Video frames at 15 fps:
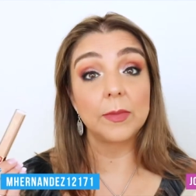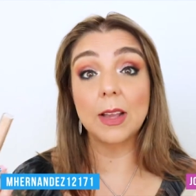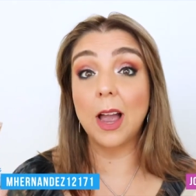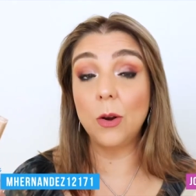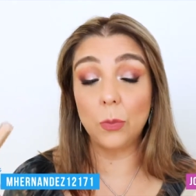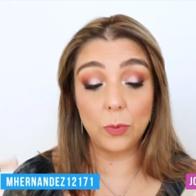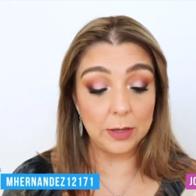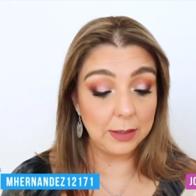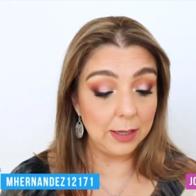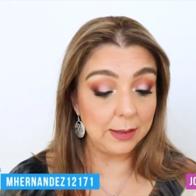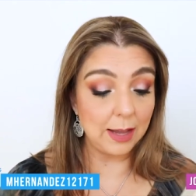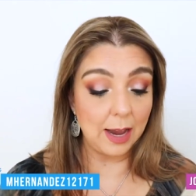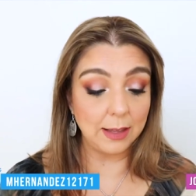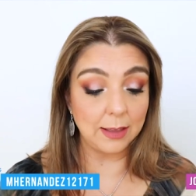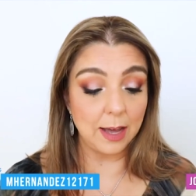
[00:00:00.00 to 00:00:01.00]
I really
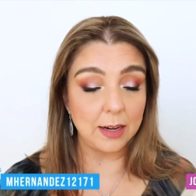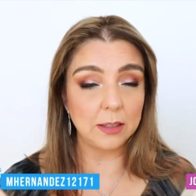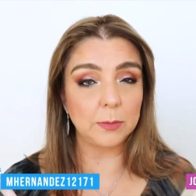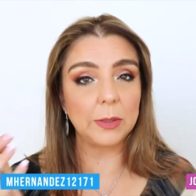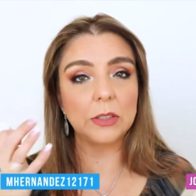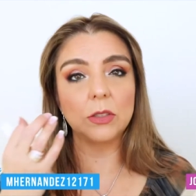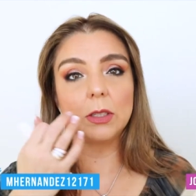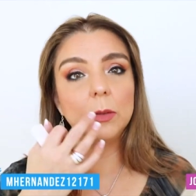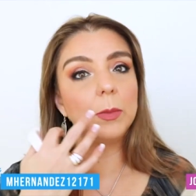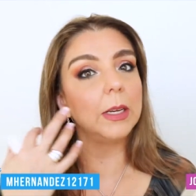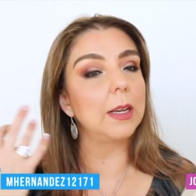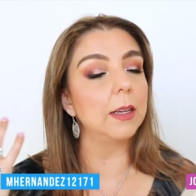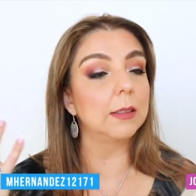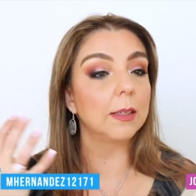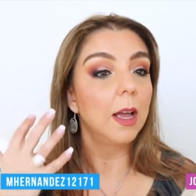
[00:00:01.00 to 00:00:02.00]
like that, especially
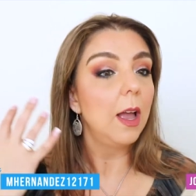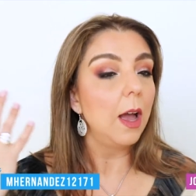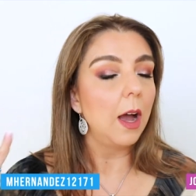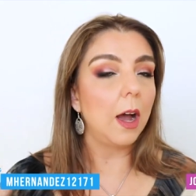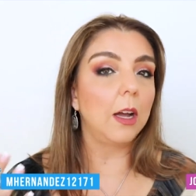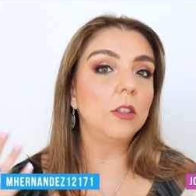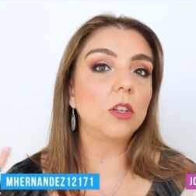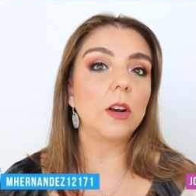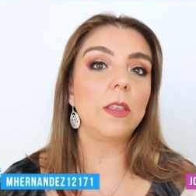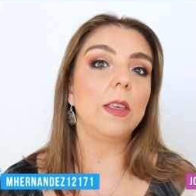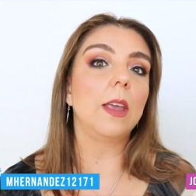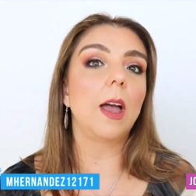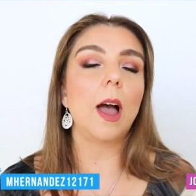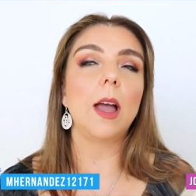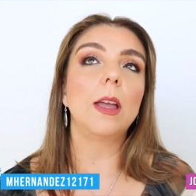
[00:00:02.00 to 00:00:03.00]
because under
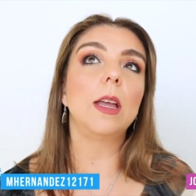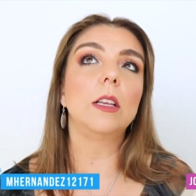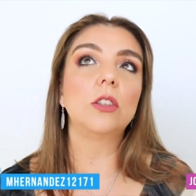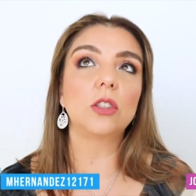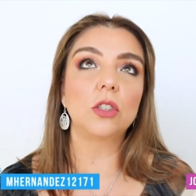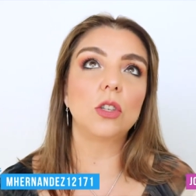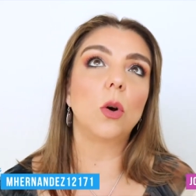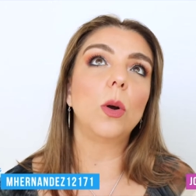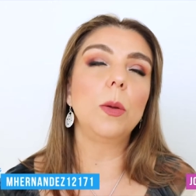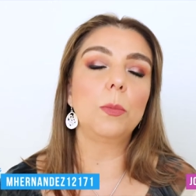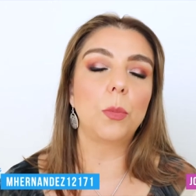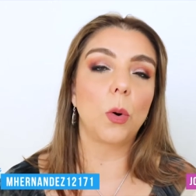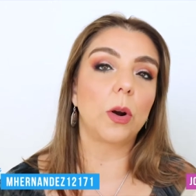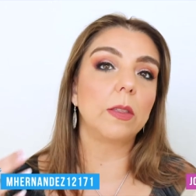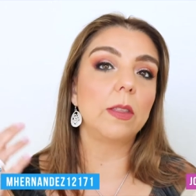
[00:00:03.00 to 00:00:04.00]
the eye is so
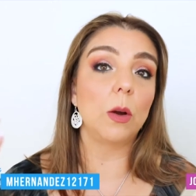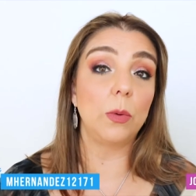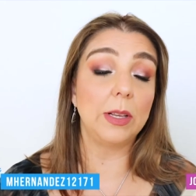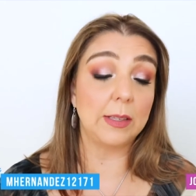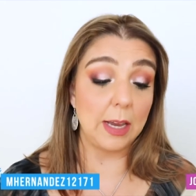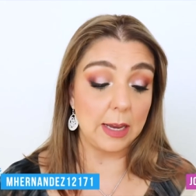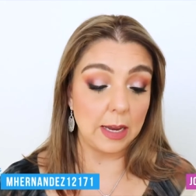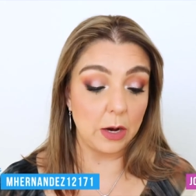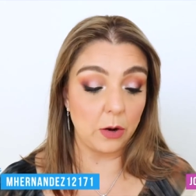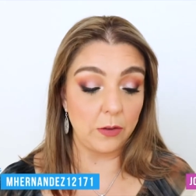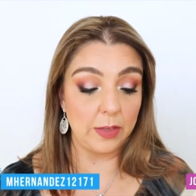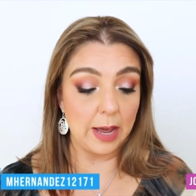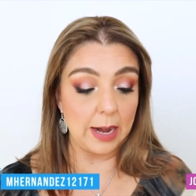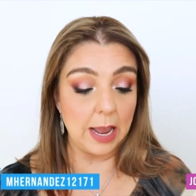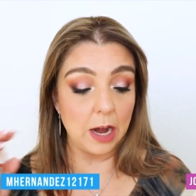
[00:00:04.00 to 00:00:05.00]
important that we take care of
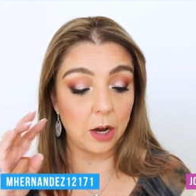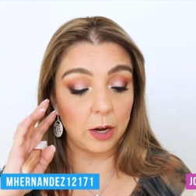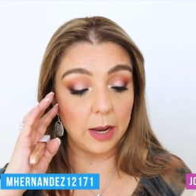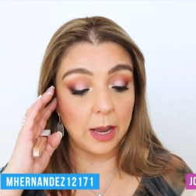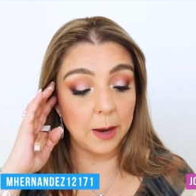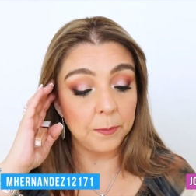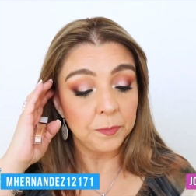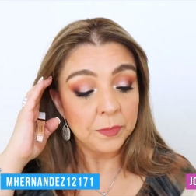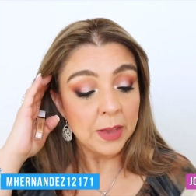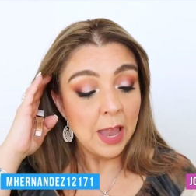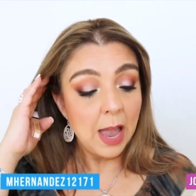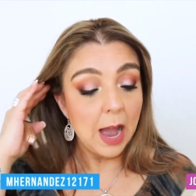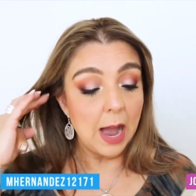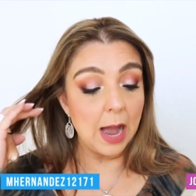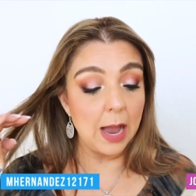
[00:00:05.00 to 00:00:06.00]
that area.
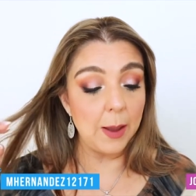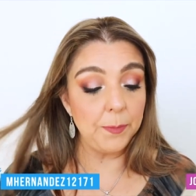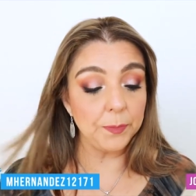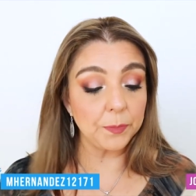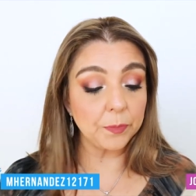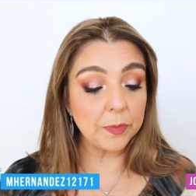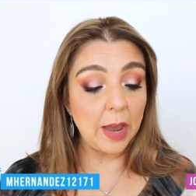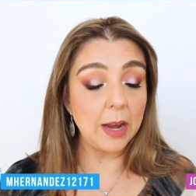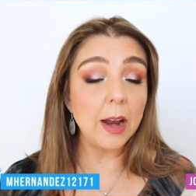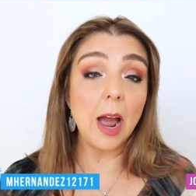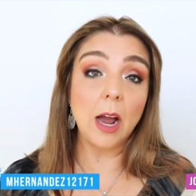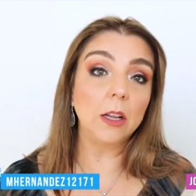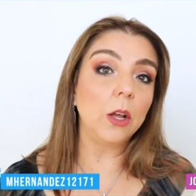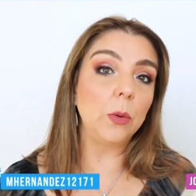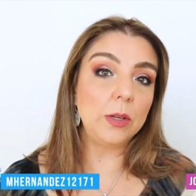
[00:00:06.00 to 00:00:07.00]
Um, and
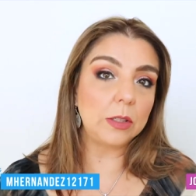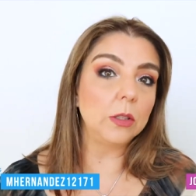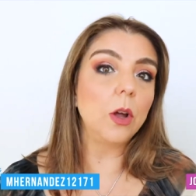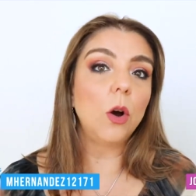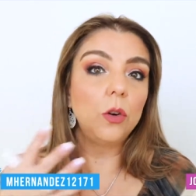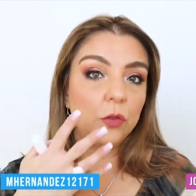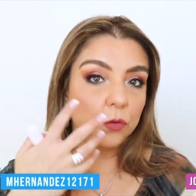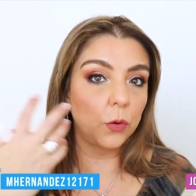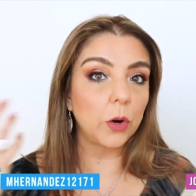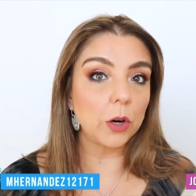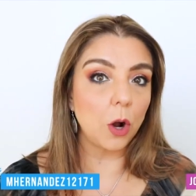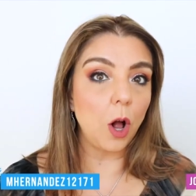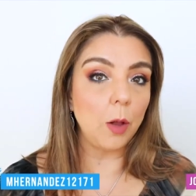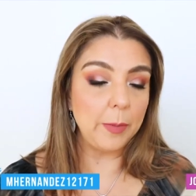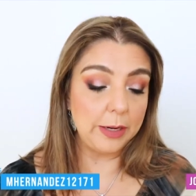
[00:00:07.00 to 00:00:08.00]
aloe is known for
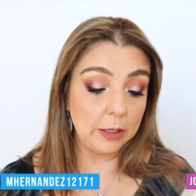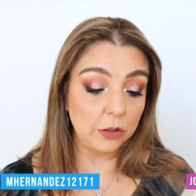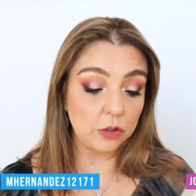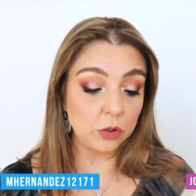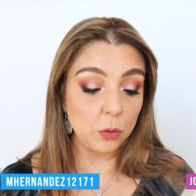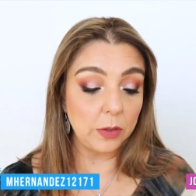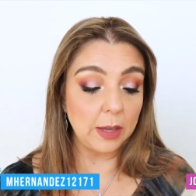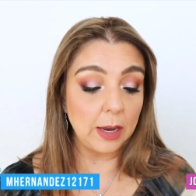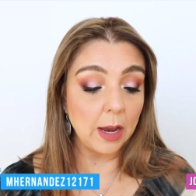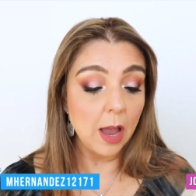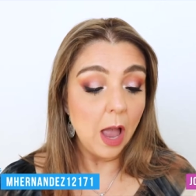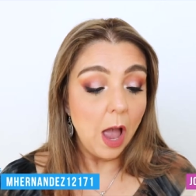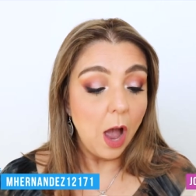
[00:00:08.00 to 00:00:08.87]
calming and soothing.